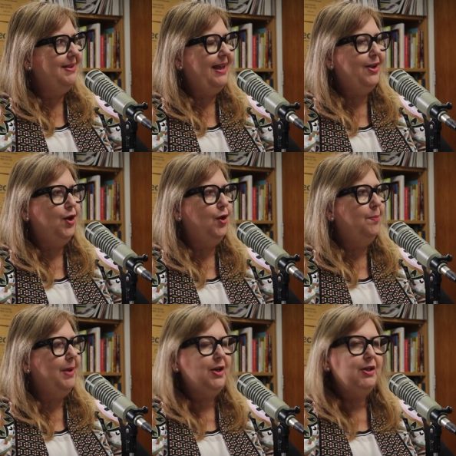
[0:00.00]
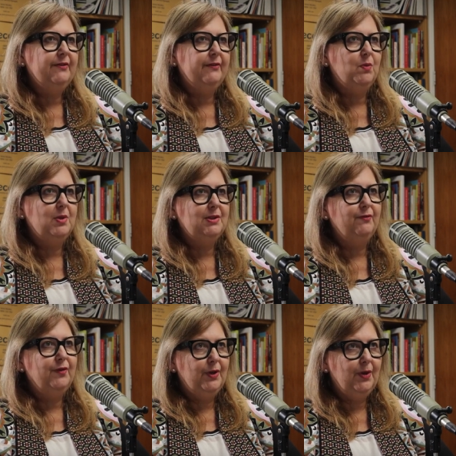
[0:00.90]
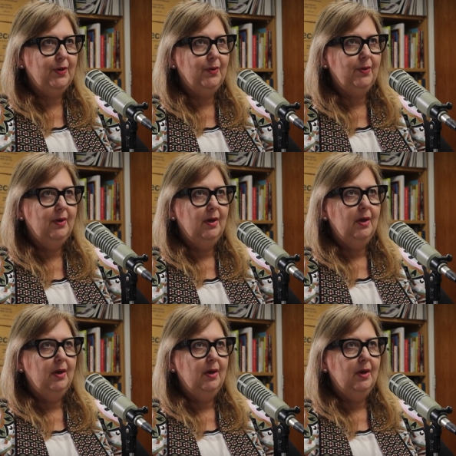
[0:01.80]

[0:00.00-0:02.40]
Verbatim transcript: And they go, Because if it wasn't for you,